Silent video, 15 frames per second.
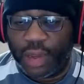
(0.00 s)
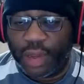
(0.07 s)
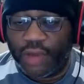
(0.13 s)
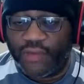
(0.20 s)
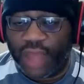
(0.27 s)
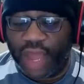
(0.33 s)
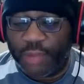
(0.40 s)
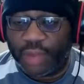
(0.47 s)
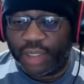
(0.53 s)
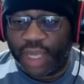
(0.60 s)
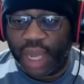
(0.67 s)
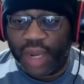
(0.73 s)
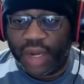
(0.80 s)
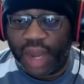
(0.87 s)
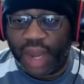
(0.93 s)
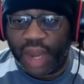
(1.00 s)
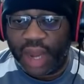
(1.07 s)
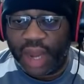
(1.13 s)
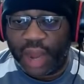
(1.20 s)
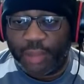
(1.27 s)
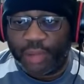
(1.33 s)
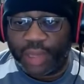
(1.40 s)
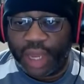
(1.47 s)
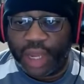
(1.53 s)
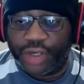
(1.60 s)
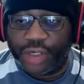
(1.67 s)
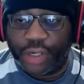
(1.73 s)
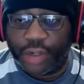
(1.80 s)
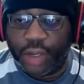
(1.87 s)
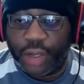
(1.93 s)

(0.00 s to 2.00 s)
of game design and application,